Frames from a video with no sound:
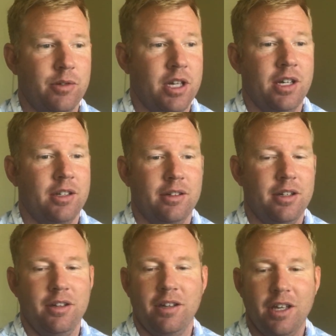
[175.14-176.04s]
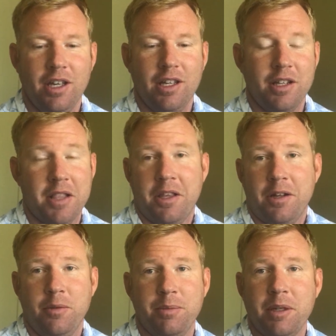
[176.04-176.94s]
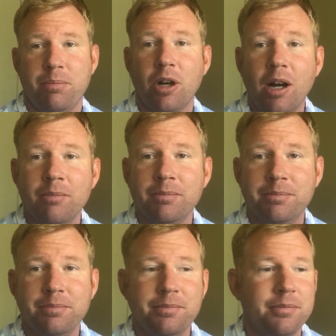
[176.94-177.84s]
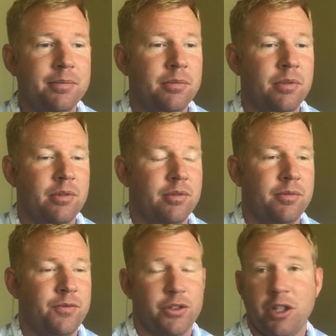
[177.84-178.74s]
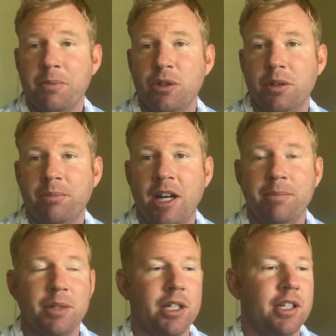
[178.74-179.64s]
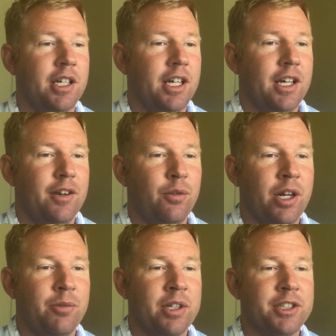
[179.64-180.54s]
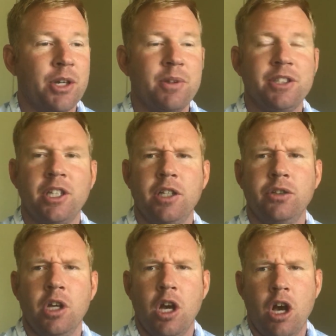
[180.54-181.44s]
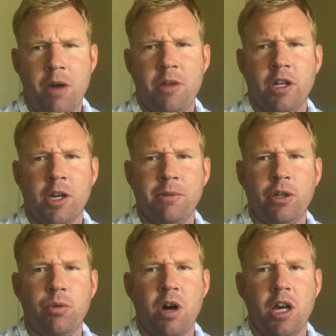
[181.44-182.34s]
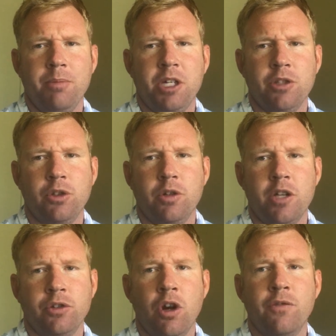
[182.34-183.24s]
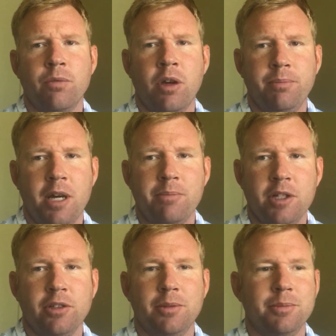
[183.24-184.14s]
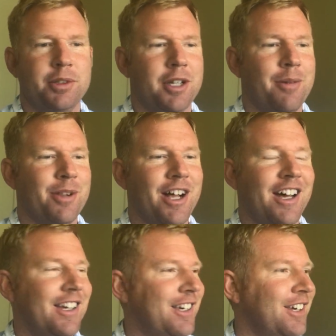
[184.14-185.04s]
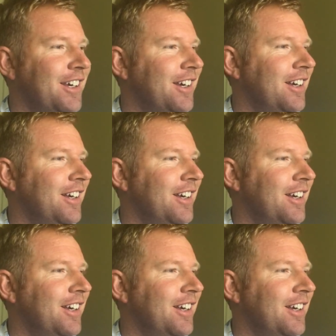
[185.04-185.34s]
okay. Not that it would be a problem. For some of you it might, but when someone says, I'm not coming to Hawaii because you guys are overrun by Muslims, I'm like,